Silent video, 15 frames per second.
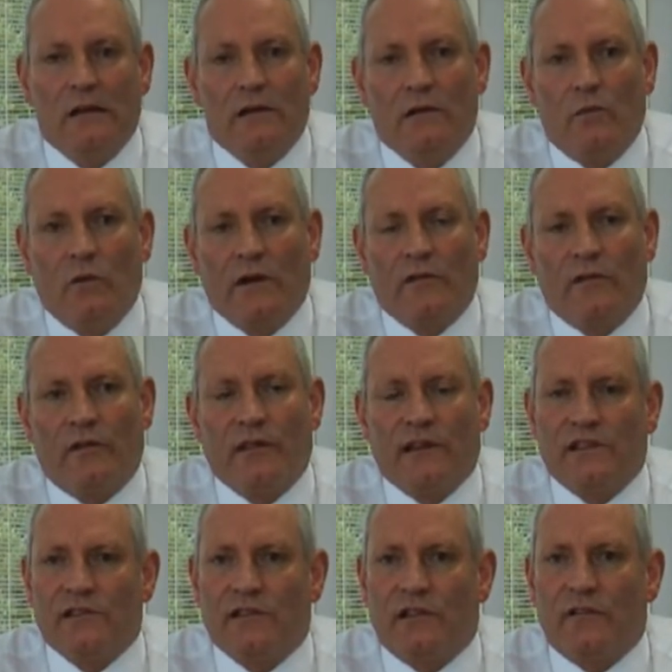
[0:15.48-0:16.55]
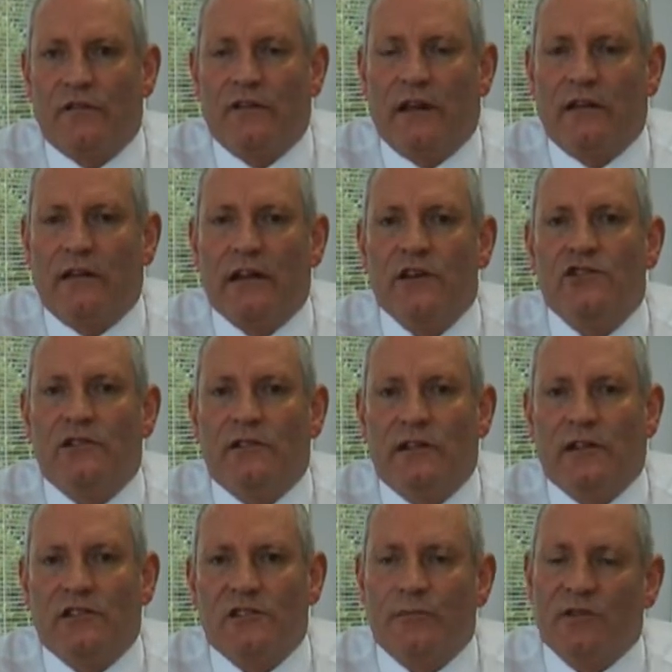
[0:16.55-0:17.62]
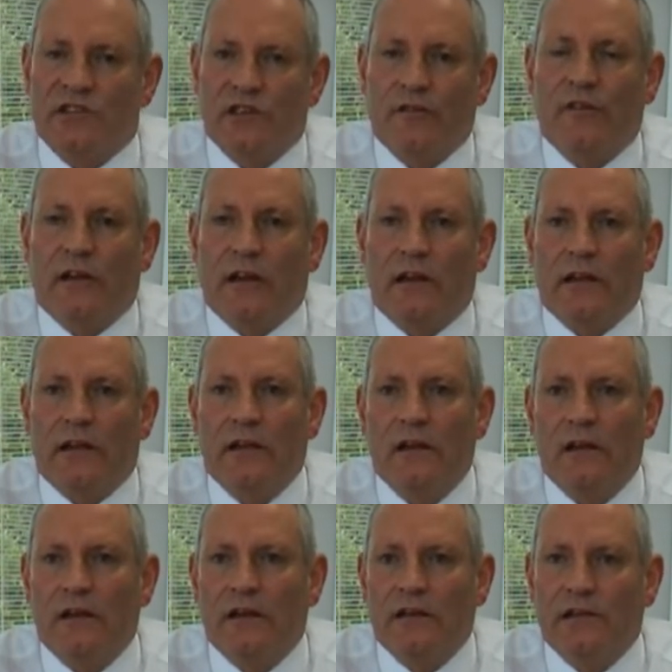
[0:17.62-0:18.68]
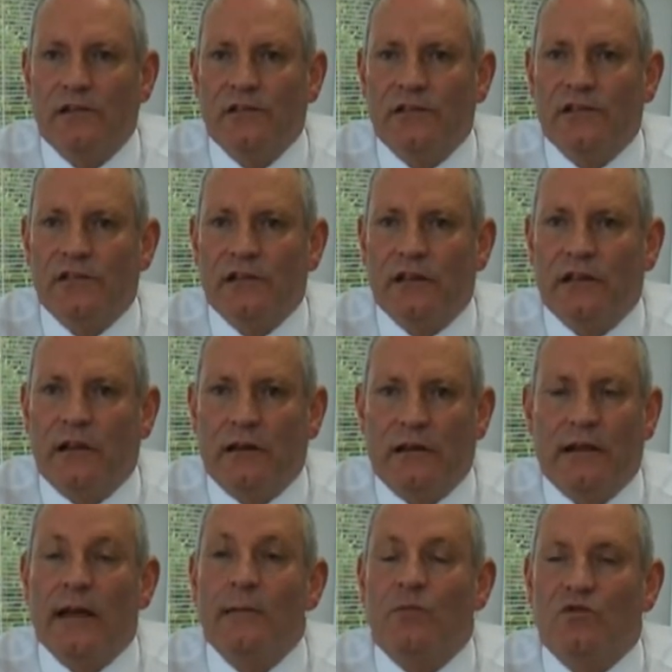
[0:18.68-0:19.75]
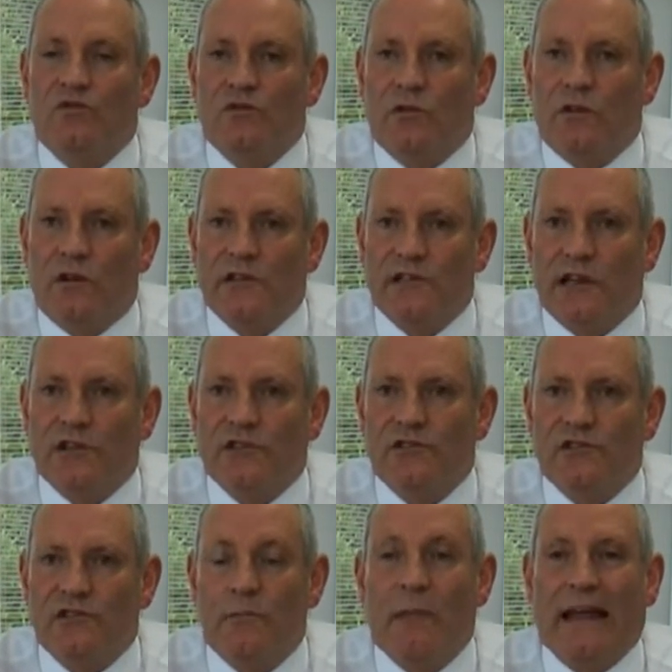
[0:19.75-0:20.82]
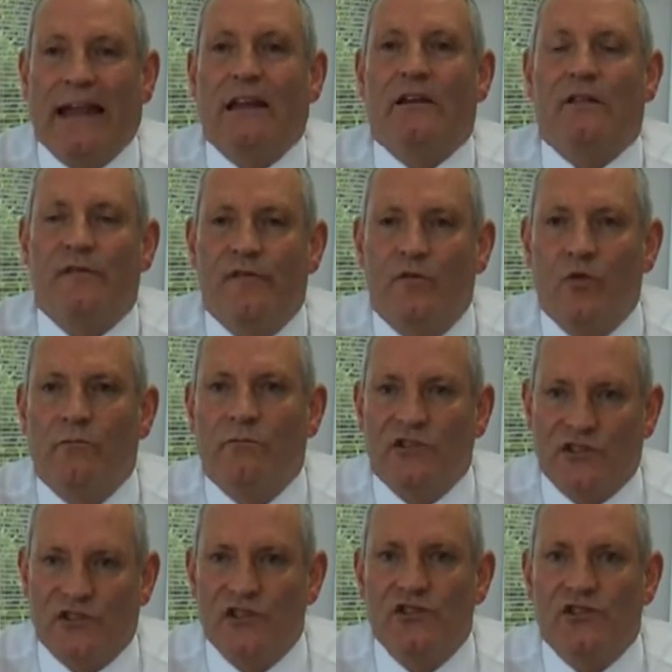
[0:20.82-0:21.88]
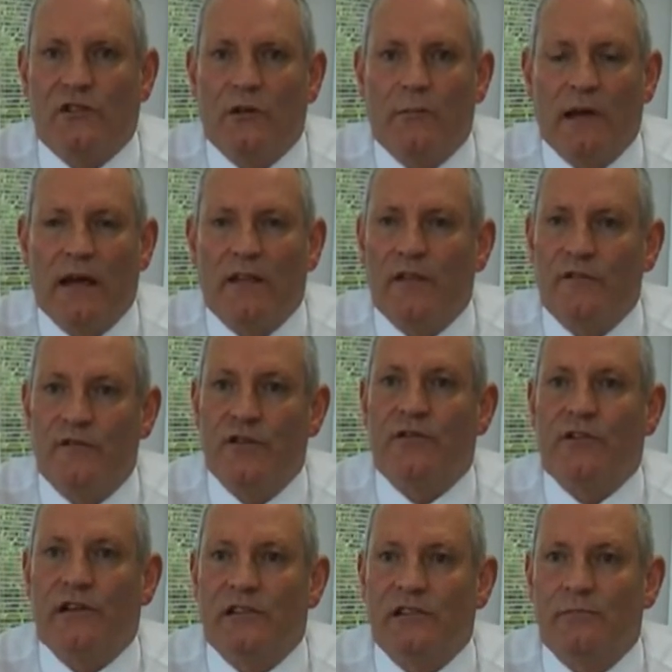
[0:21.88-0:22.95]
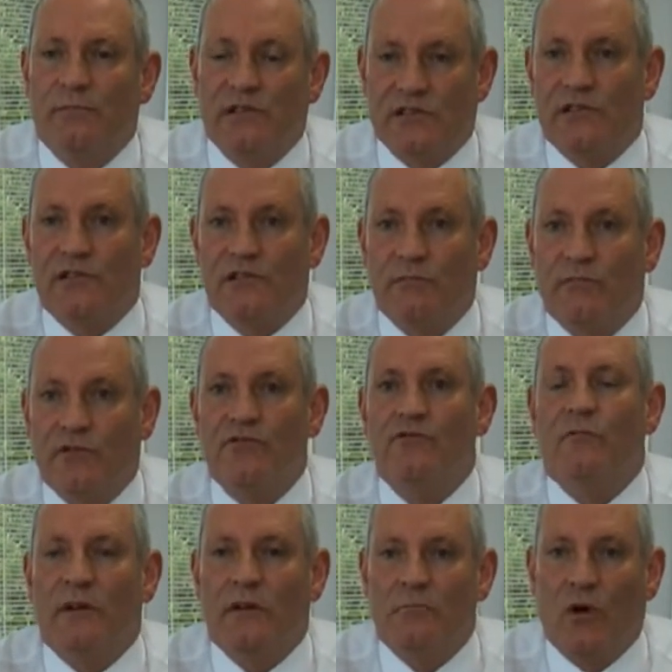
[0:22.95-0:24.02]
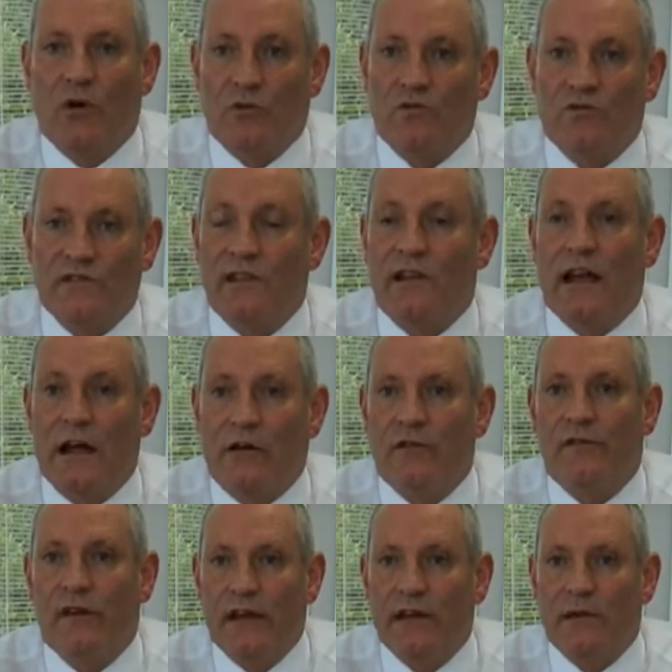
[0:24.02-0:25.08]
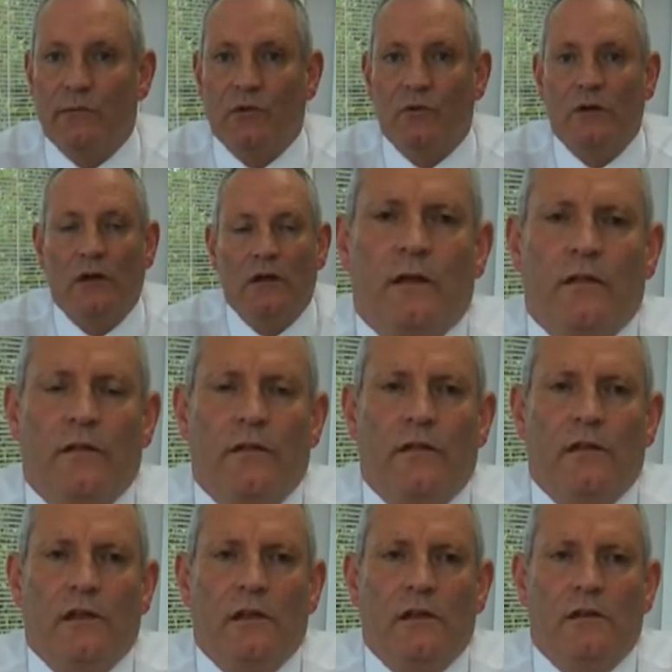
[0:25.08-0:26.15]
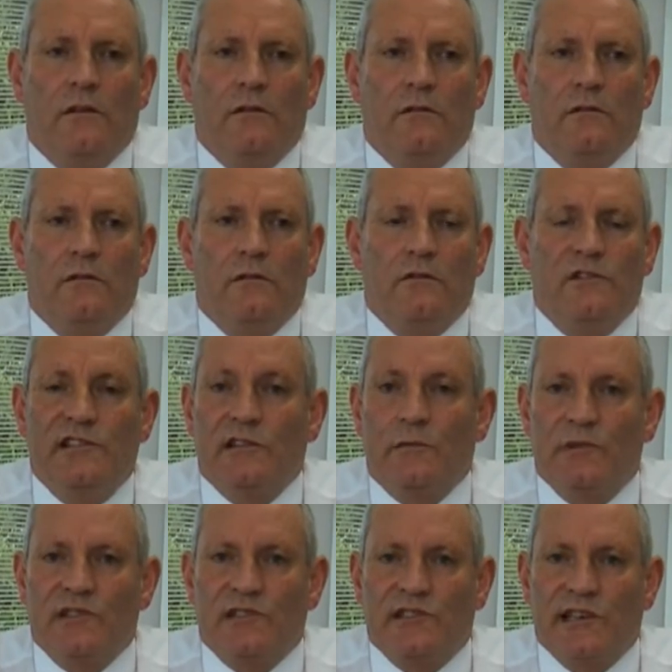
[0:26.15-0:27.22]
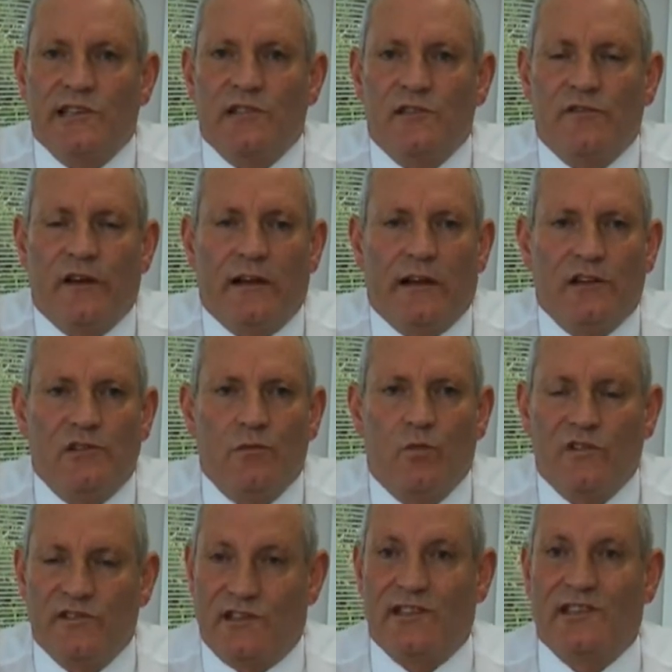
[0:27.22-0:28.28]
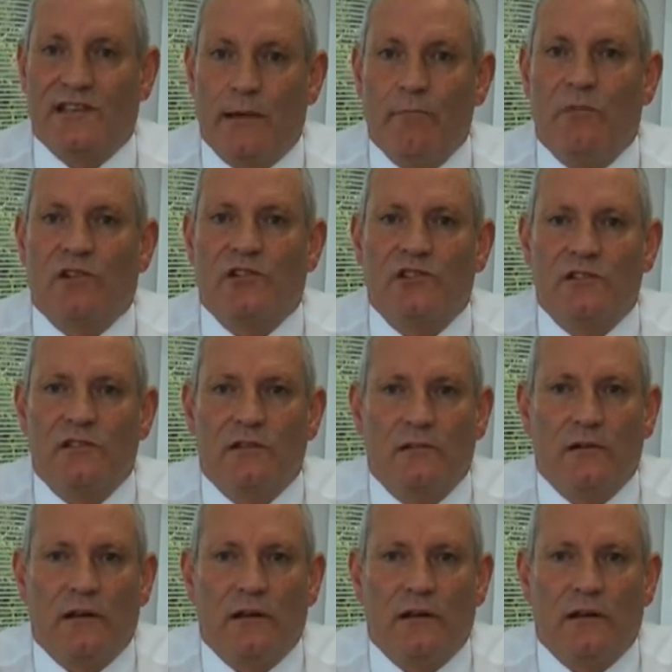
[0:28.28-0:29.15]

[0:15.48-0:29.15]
One of the things that the Foundation does specifically is enables organisations to make an informed decision about the various business improvement models that are available. The New Zealand Business Excellence Foundation was established